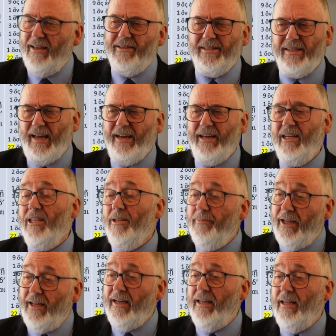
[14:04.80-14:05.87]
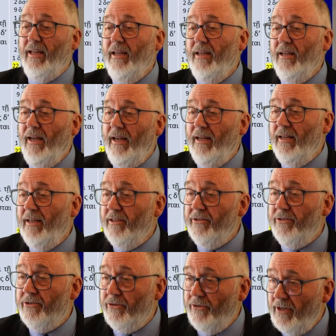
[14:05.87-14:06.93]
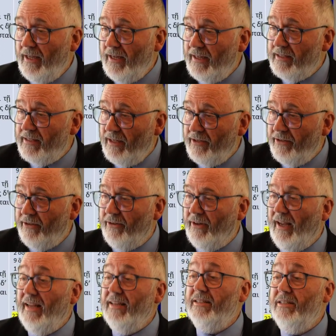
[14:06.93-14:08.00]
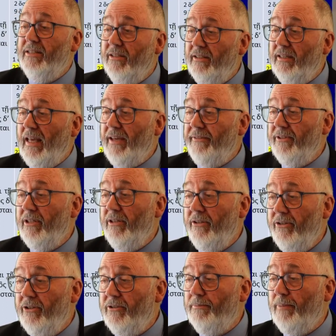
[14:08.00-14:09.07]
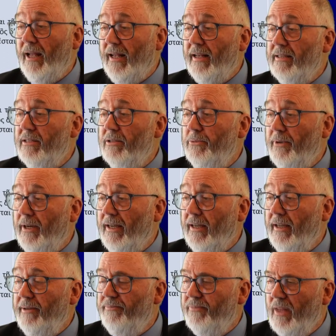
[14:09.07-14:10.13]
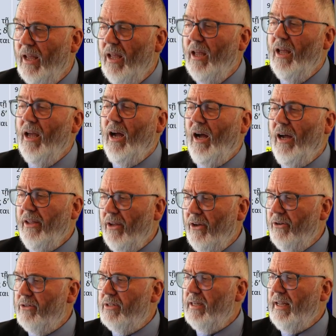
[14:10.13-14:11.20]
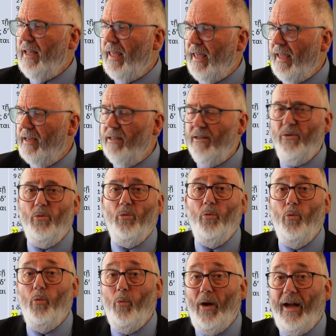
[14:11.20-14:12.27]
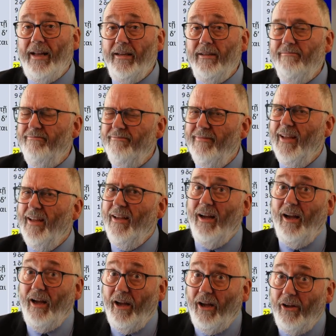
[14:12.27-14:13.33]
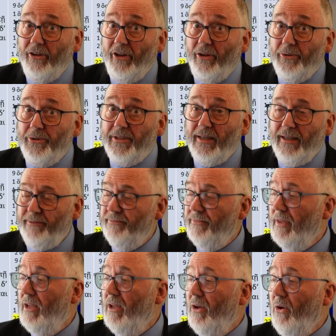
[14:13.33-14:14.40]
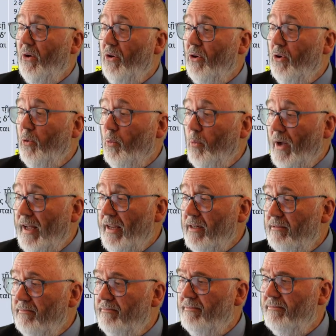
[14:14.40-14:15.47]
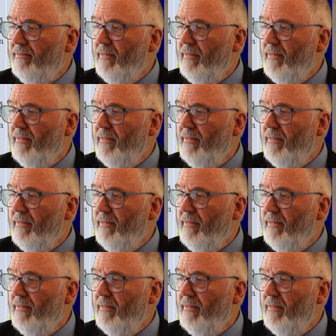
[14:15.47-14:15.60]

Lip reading: Starting at the beginning, truly I tell you, until heaven and earth pass away. Iota hen, one iota, or one